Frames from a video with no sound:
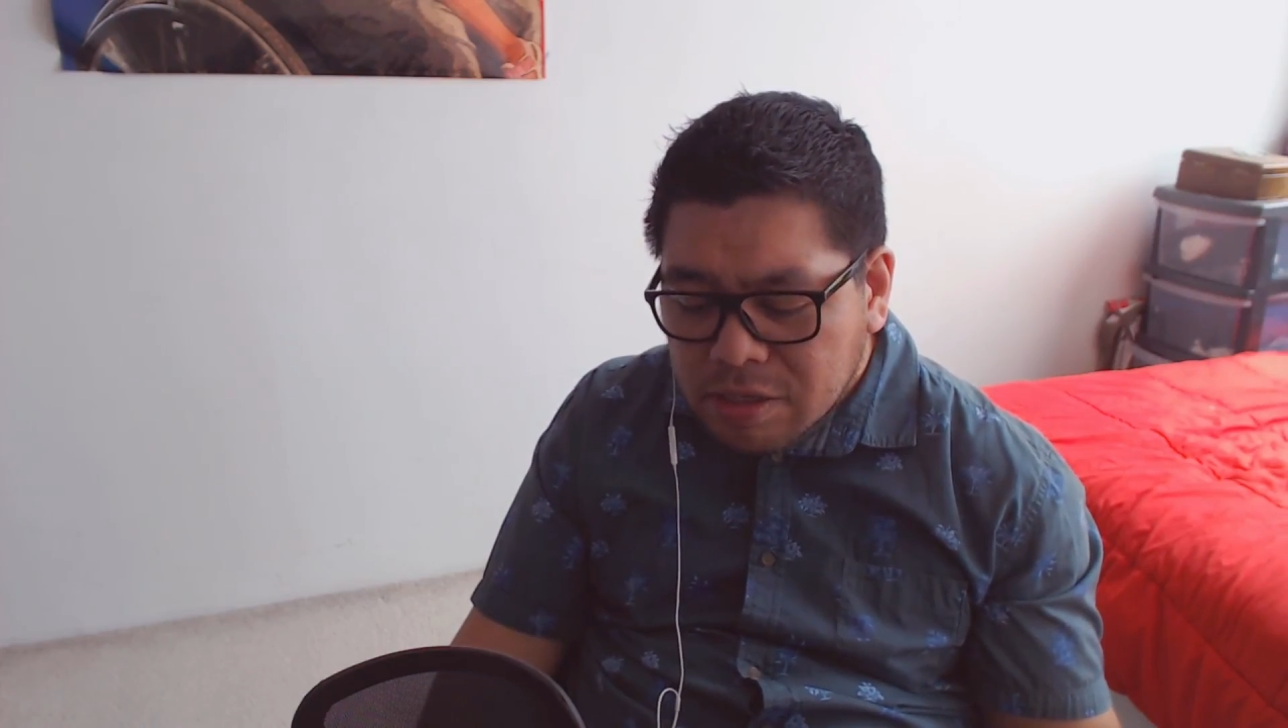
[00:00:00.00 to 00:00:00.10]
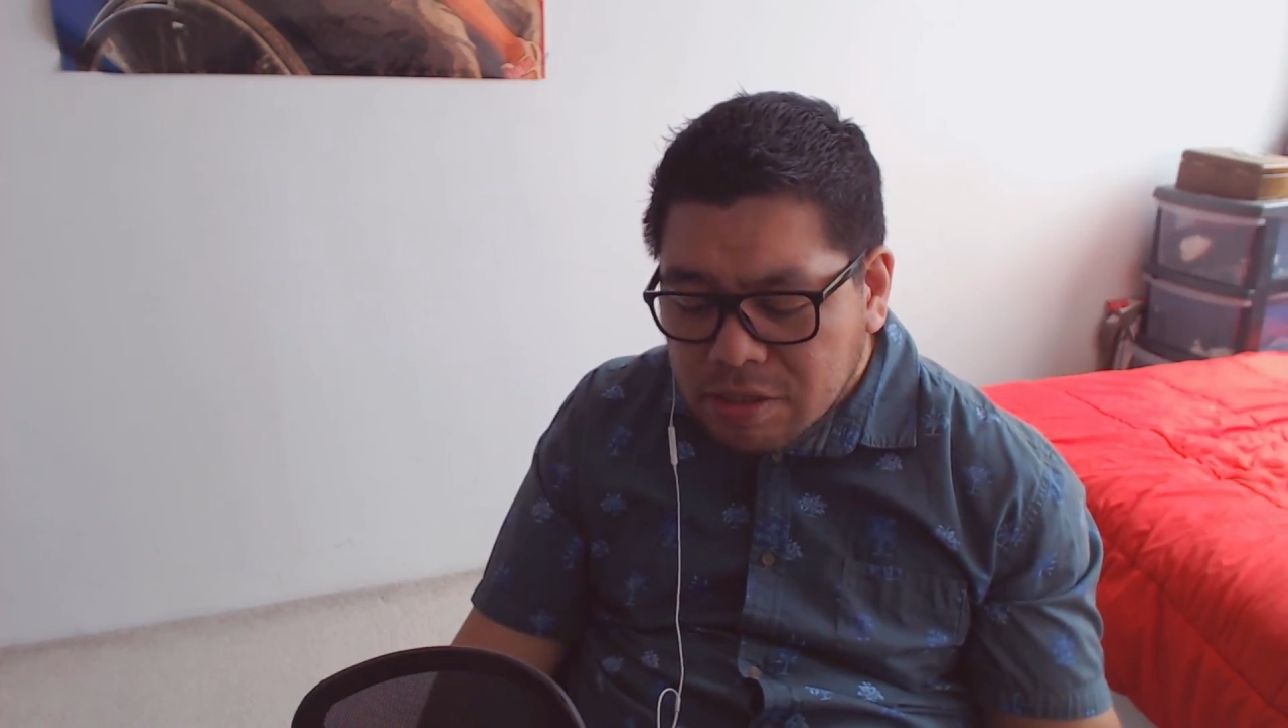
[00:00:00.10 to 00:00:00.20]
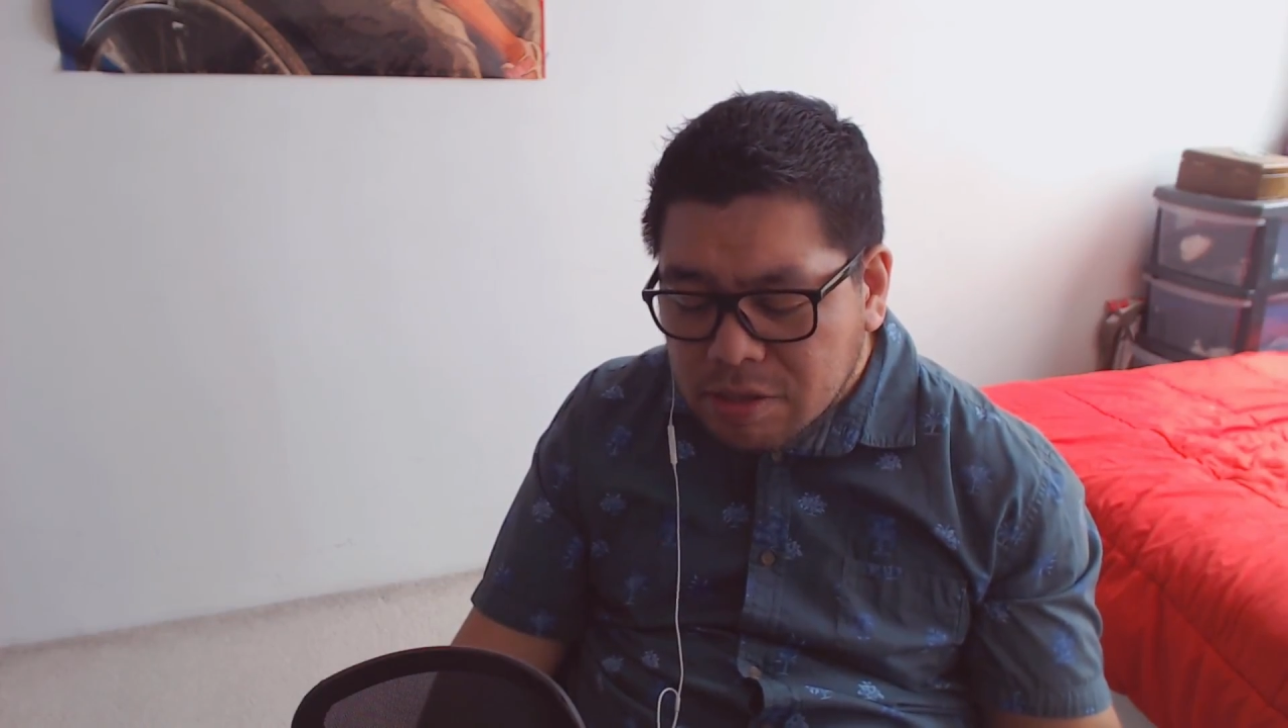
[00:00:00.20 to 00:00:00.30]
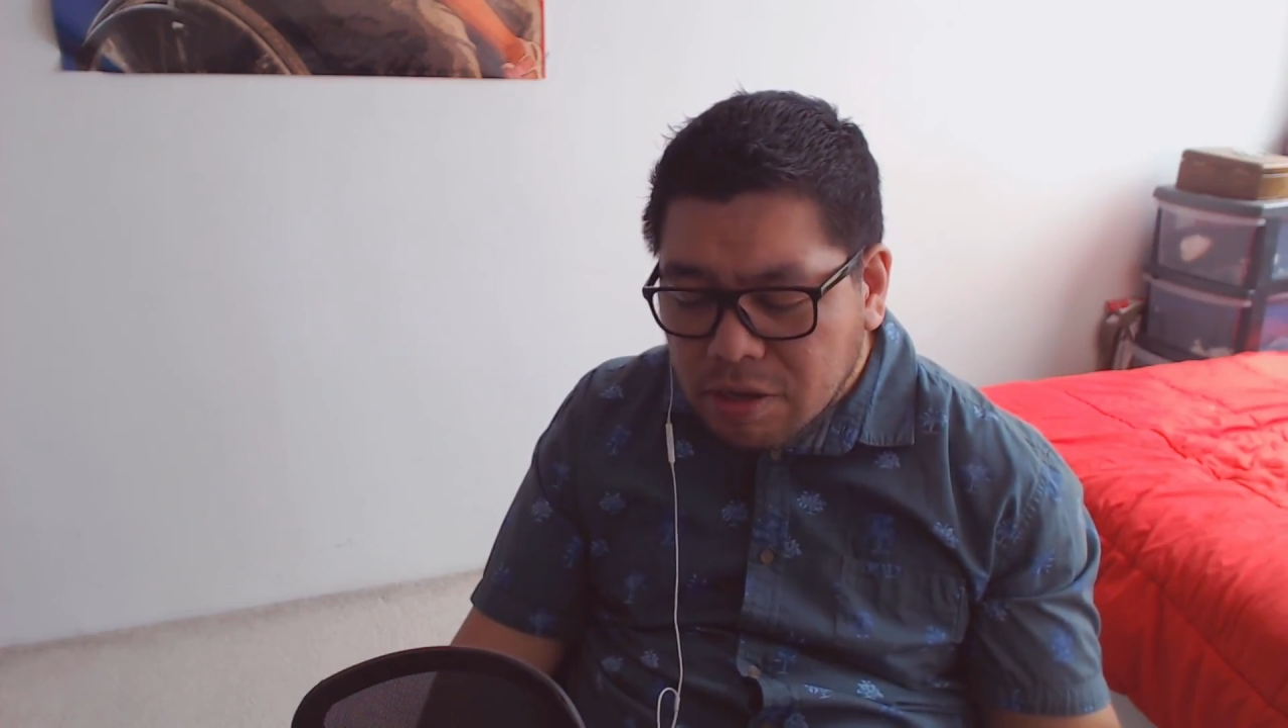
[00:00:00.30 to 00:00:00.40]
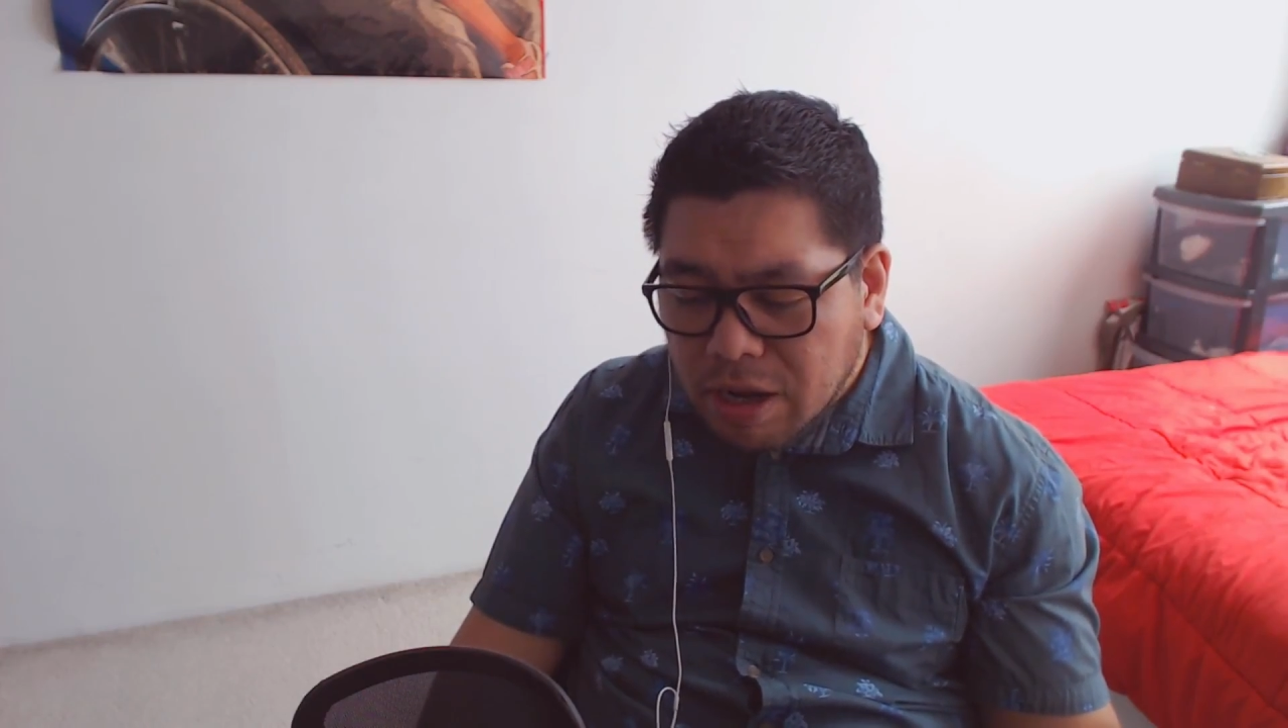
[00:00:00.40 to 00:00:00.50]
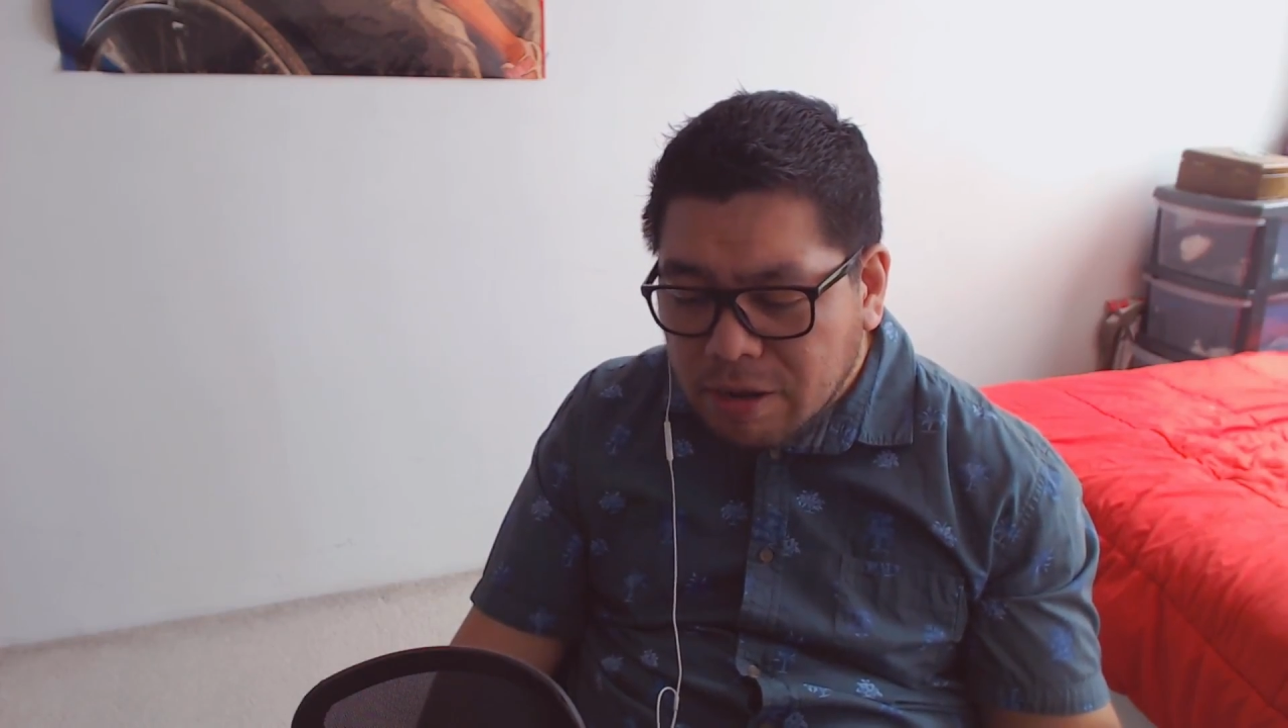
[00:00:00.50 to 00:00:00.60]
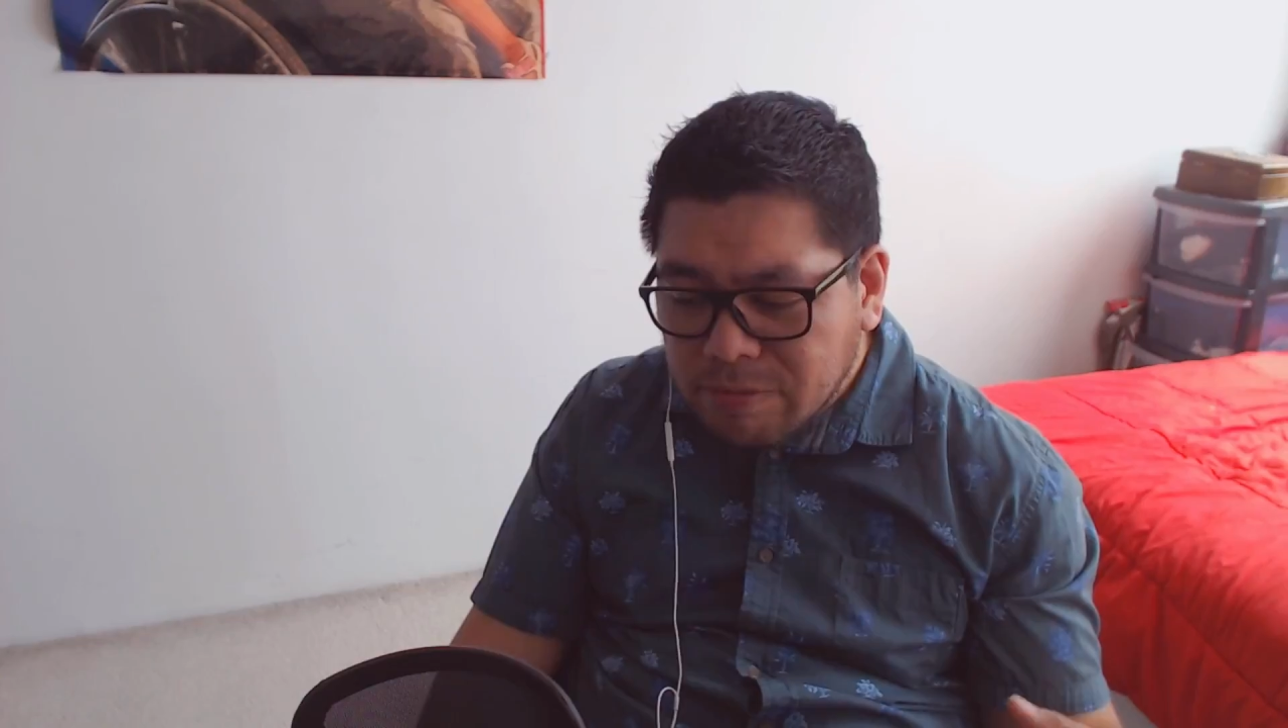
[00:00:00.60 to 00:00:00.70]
I